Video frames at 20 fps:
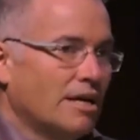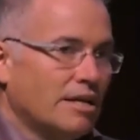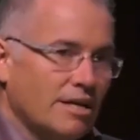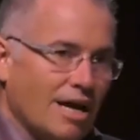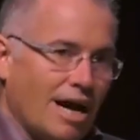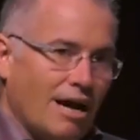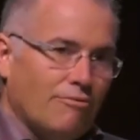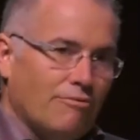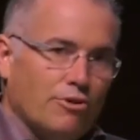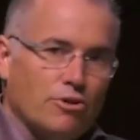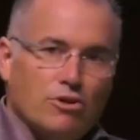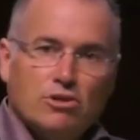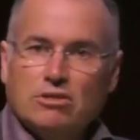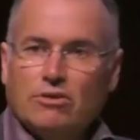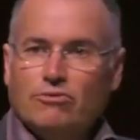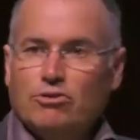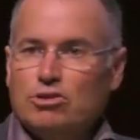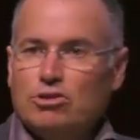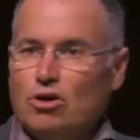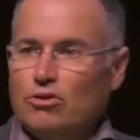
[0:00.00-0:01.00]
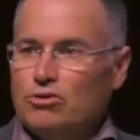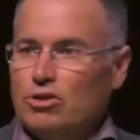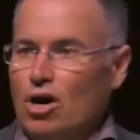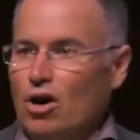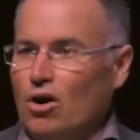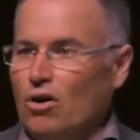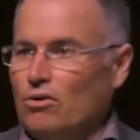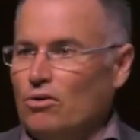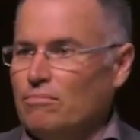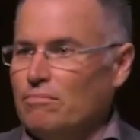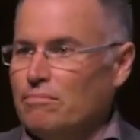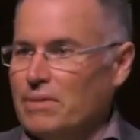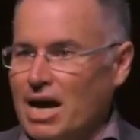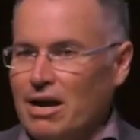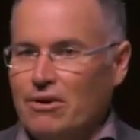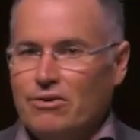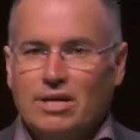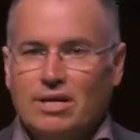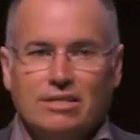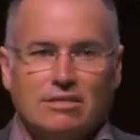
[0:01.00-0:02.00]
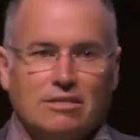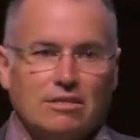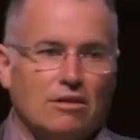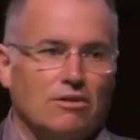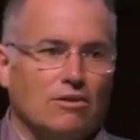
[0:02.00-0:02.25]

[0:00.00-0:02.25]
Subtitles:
Now, for those of you who don't know, Marriott and